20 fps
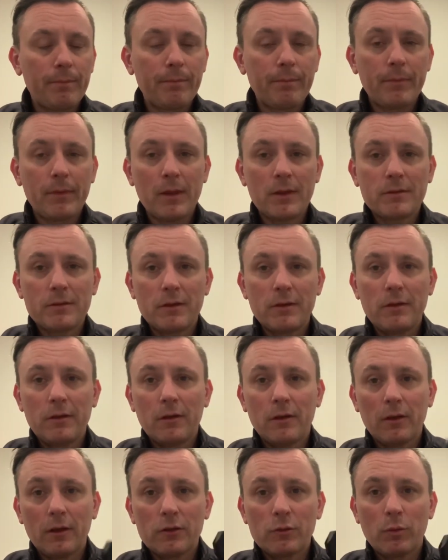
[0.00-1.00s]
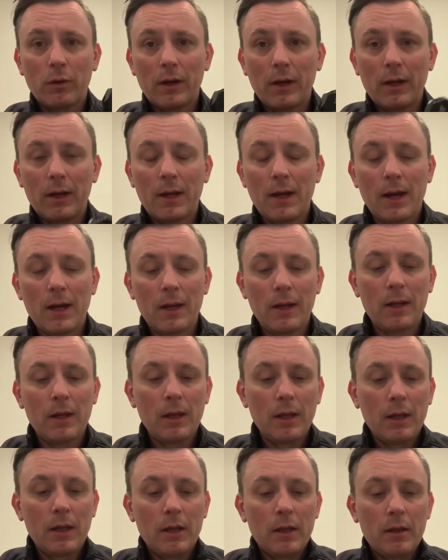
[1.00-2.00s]
that's the deal. That's why I got it.
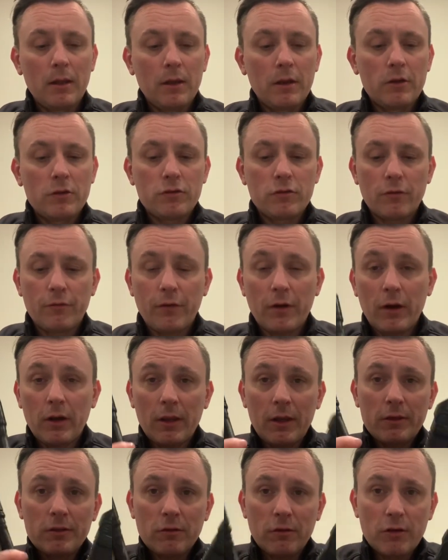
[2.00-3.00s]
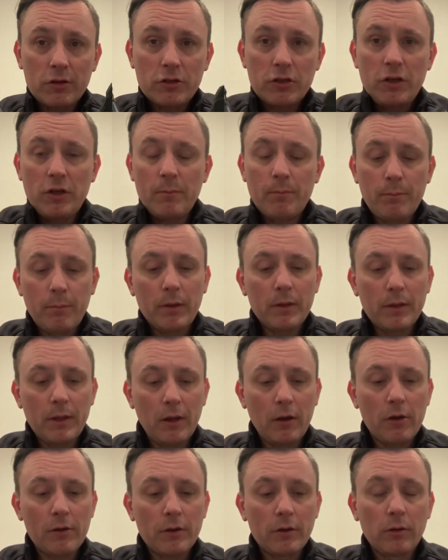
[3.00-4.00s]
Surefire lights aren't cheap, but they
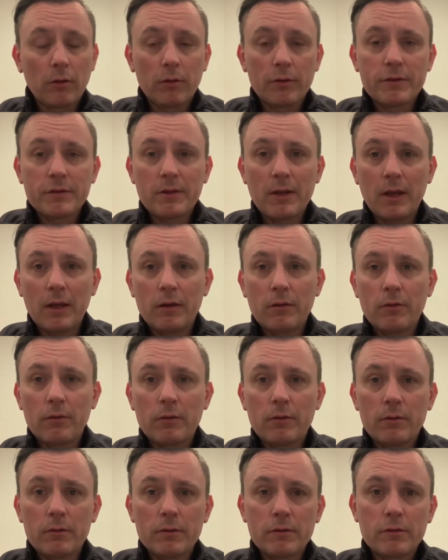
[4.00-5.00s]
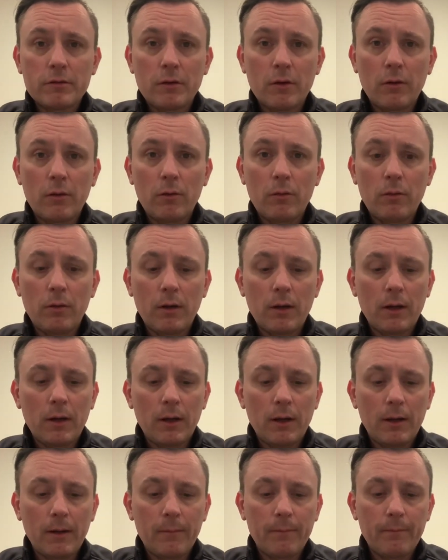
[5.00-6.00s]
are the gold standard. So
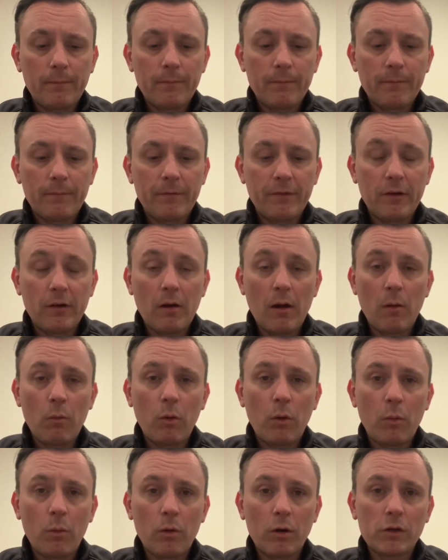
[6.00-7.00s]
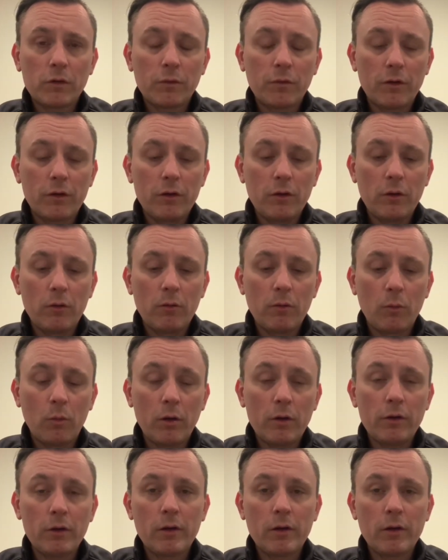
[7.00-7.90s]
figure out what works for you and what you